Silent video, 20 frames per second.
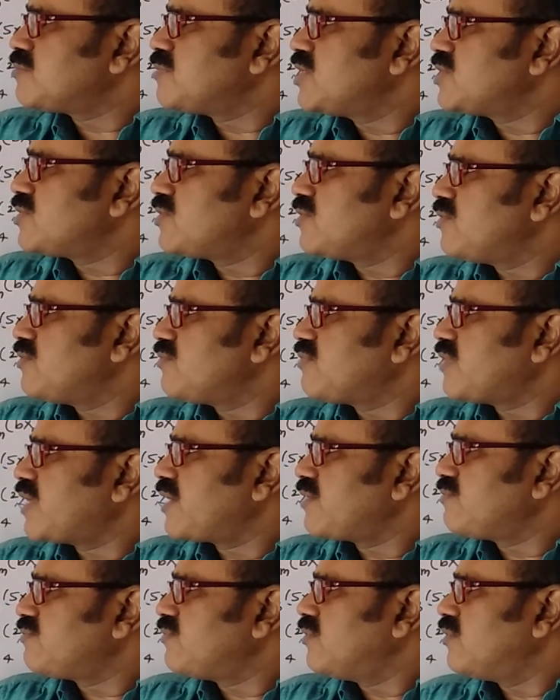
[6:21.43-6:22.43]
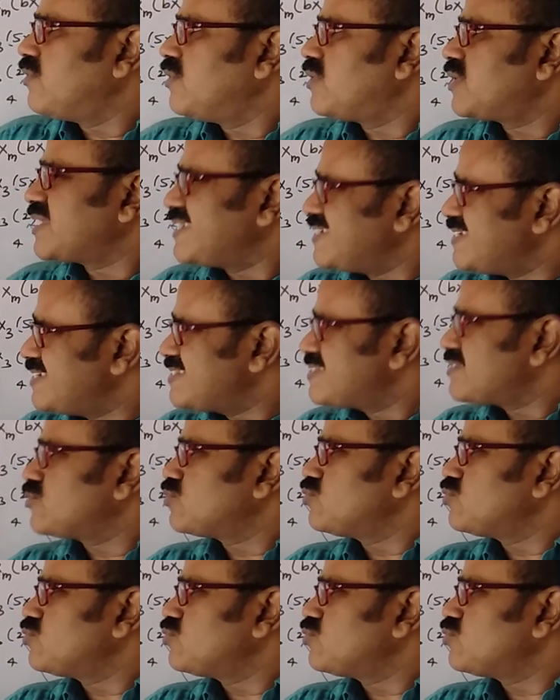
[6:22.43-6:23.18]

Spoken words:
modulo 5 4 is